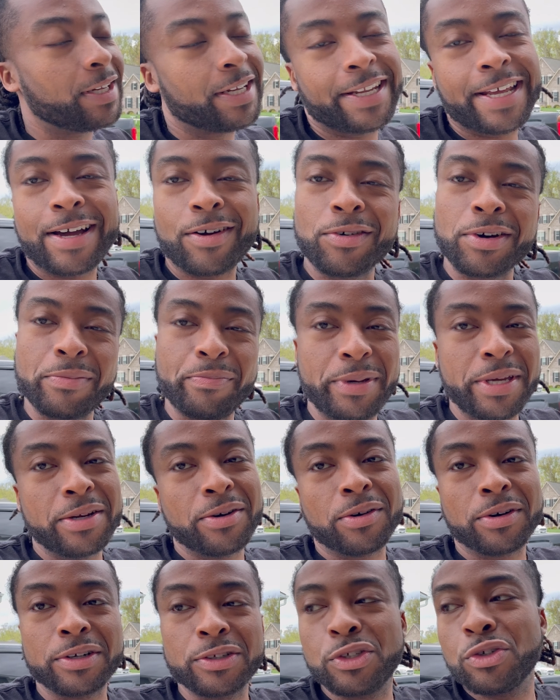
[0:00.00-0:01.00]
Not going to beat
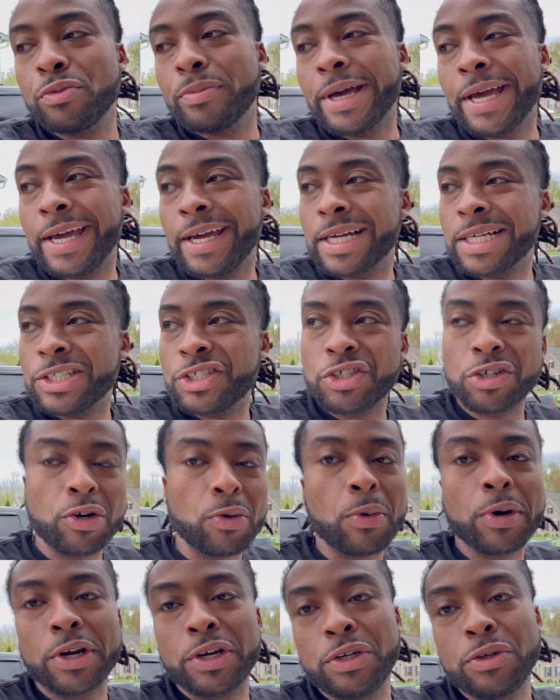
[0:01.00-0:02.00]
on her too bad, because you don't
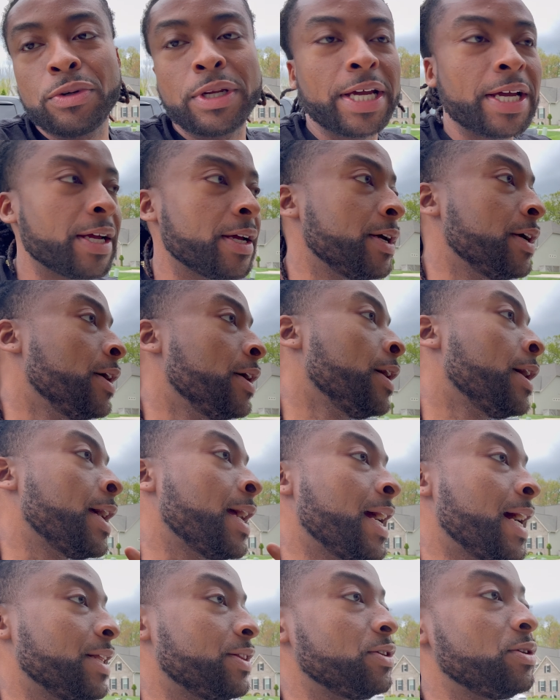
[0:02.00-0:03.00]
want to do that
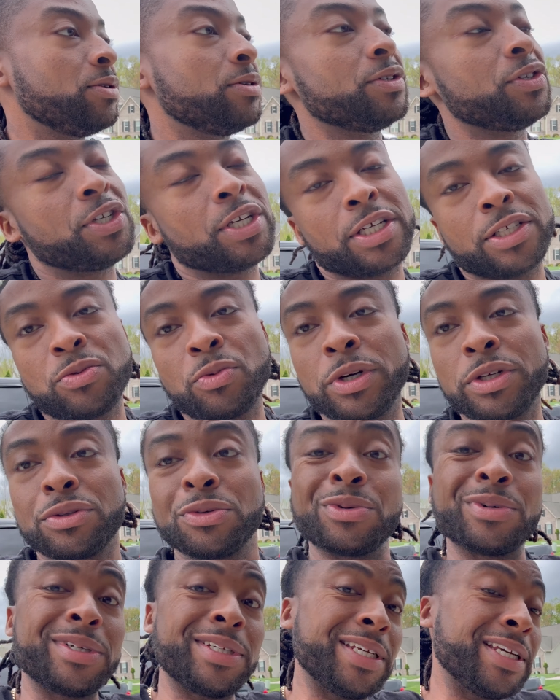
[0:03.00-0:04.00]
after you just went
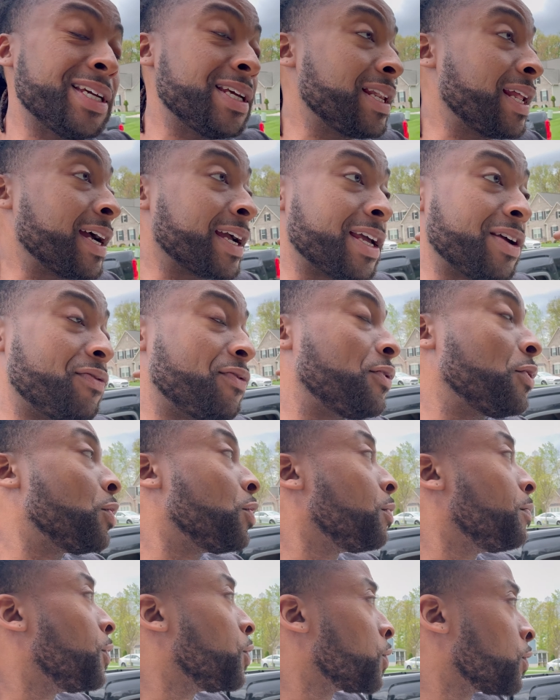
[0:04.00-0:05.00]
through and did like a
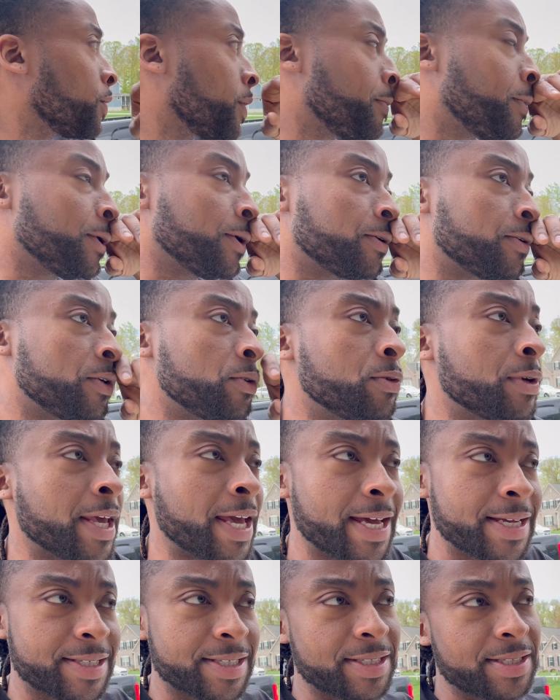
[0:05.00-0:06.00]
full motor rebuild, new
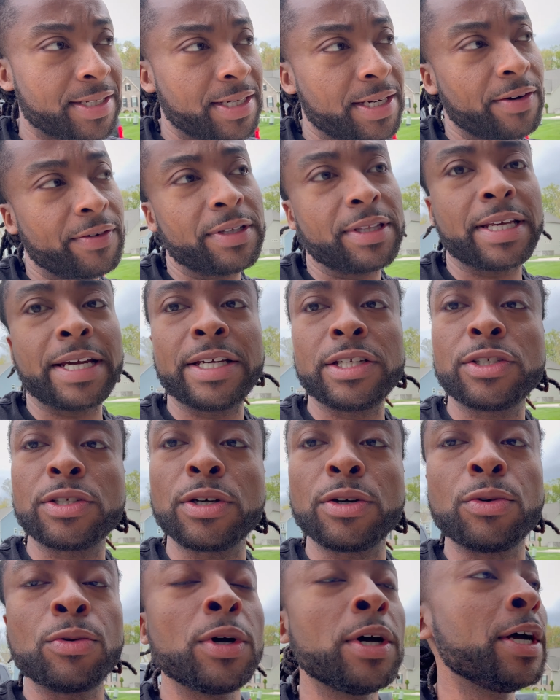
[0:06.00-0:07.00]
gaskets and everything.
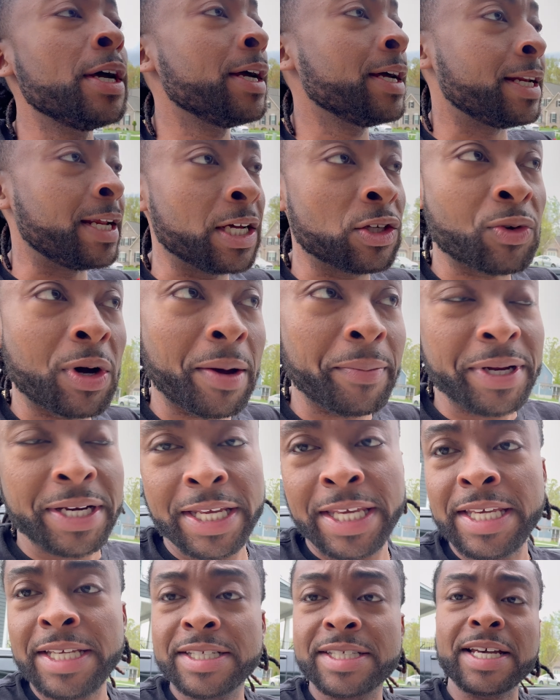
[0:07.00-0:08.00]
So that's why I've been
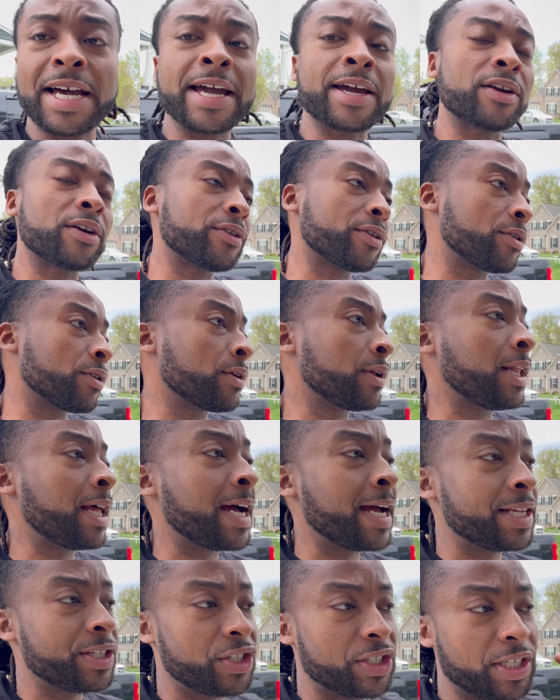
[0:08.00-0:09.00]
heat cycling her a
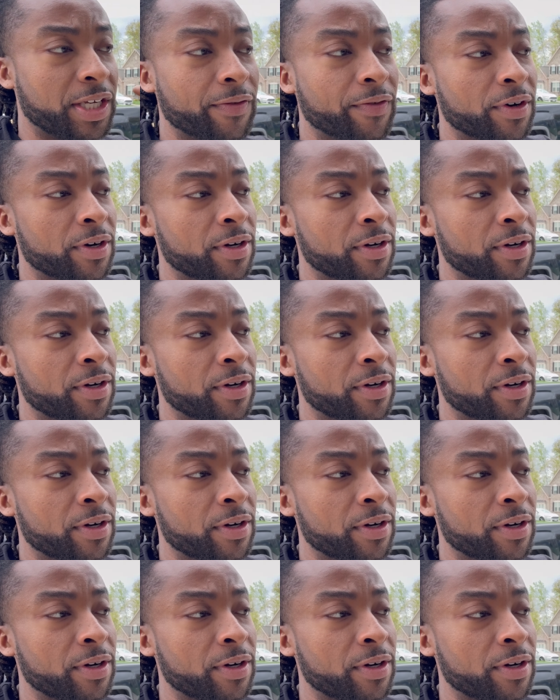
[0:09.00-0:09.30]
lot, just giving her